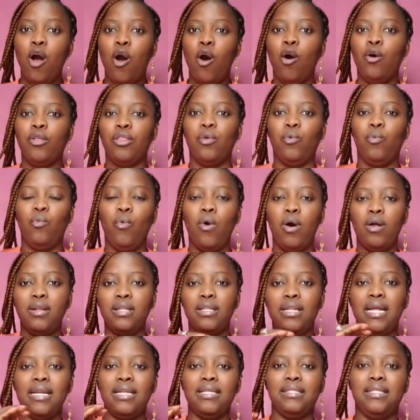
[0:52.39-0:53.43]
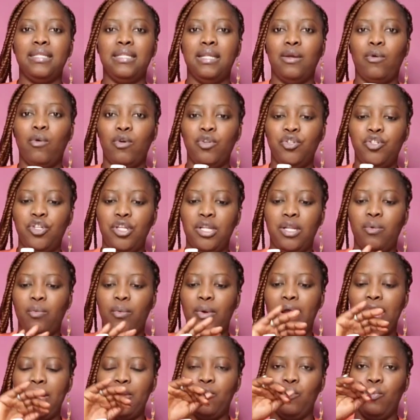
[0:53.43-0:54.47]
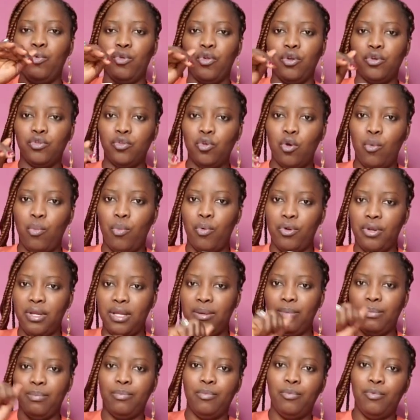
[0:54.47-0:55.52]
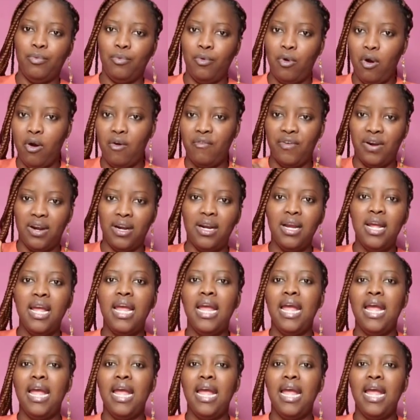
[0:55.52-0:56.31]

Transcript: or the one that is in a container where you just open the cover,